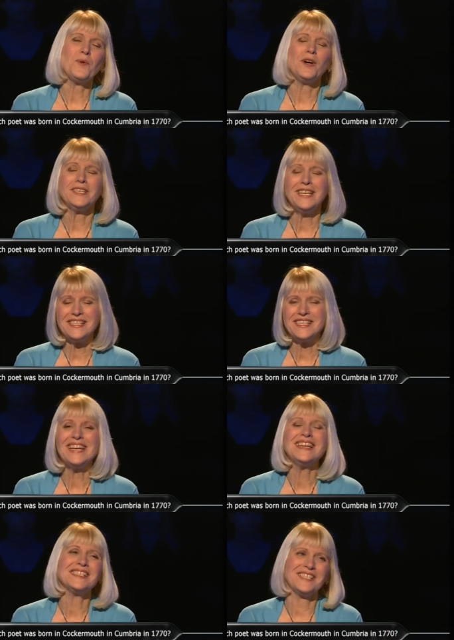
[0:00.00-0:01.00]
Well, he,
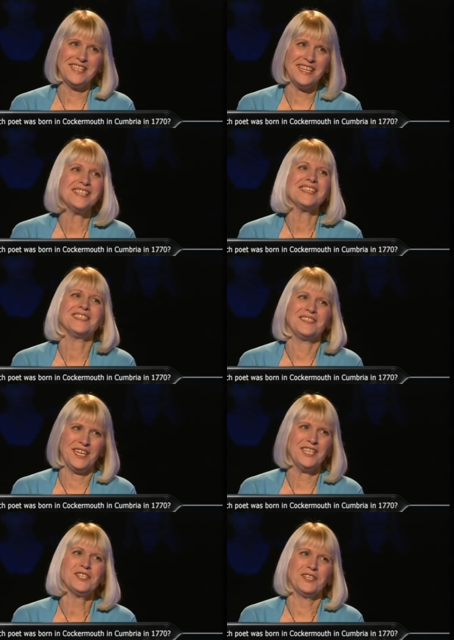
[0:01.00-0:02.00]
he is he's a
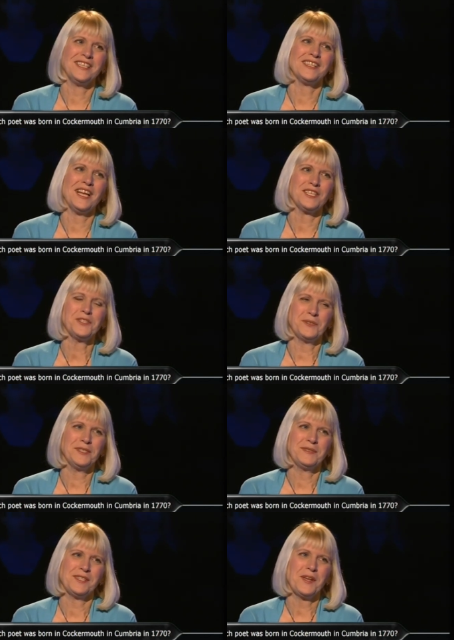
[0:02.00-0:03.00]
teacher. He's a lecturer.
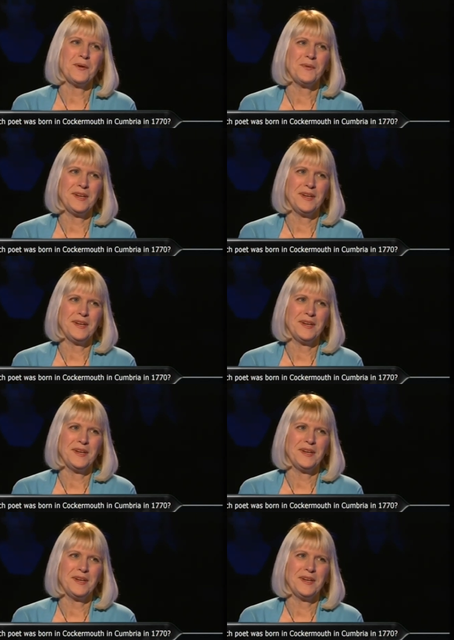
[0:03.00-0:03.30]
So, mm -hmm.